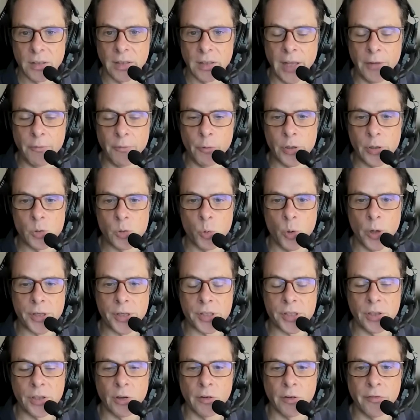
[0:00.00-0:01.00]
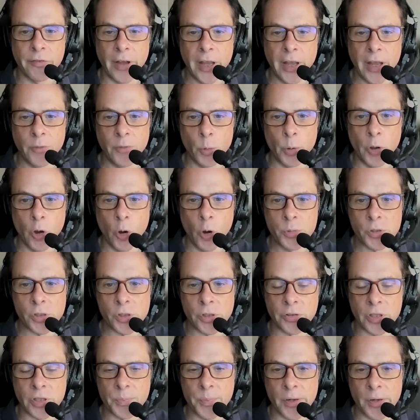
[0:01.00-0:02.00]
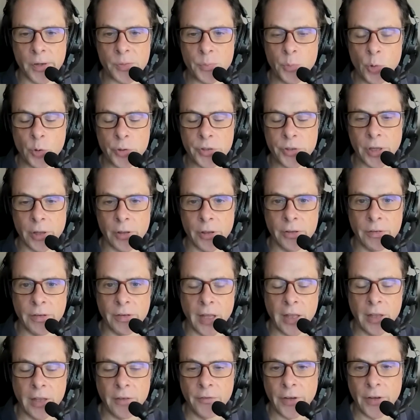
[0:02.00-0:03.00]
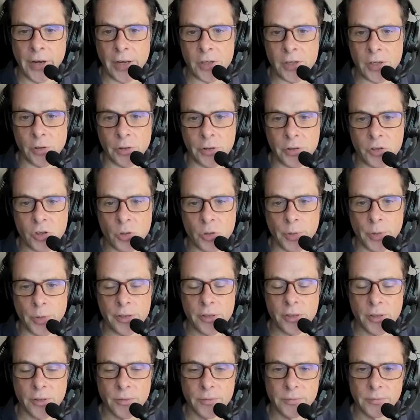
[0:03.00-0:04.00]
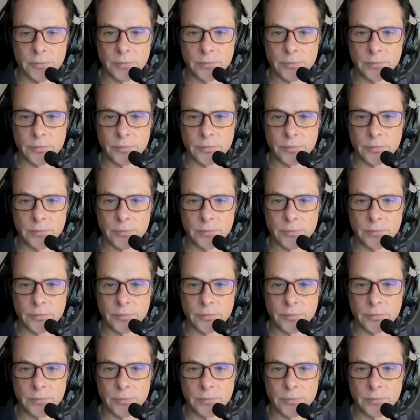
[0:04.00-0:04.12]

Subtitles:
leverage works in your favor with options much more so than other financial instruments.